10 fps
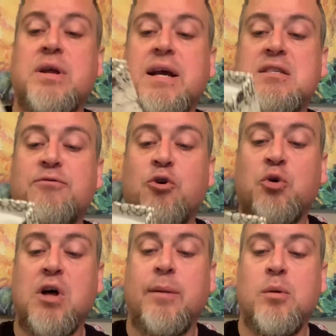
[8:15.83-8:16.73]
nice photo
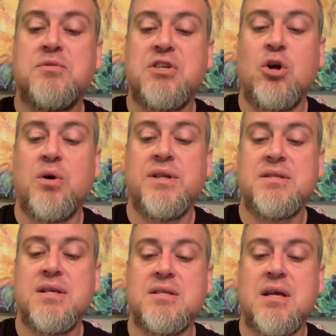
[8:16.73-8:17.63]
albums, you know, and
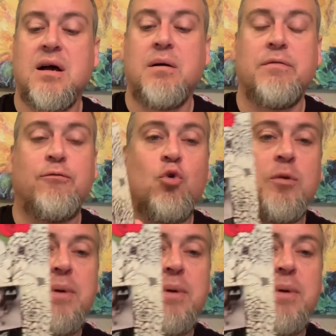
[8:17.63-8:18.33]
this is a uh, 4